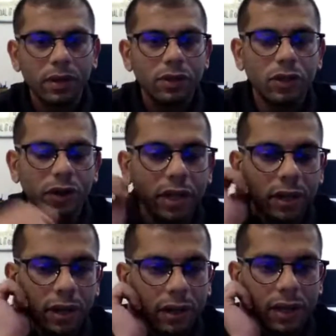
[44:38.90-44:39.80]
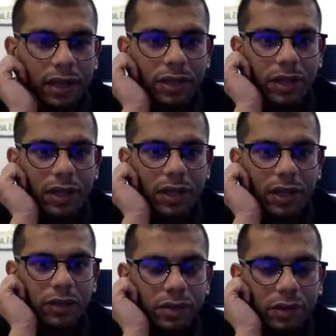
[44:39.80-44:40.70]
Sorry, can
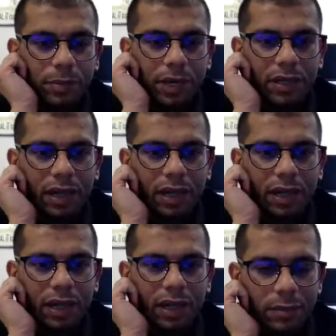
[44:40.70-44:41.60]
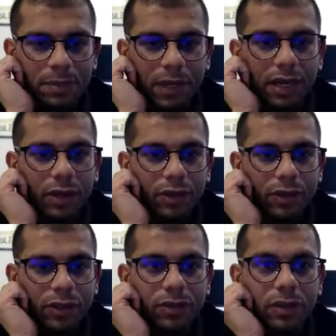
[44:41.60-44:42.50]
you repeat the last bit, Sapna? I
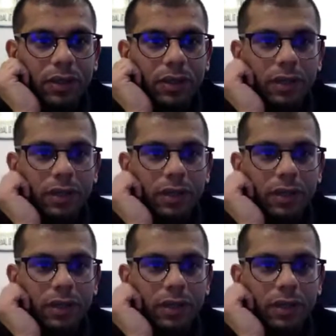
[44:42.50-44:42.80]
lost you.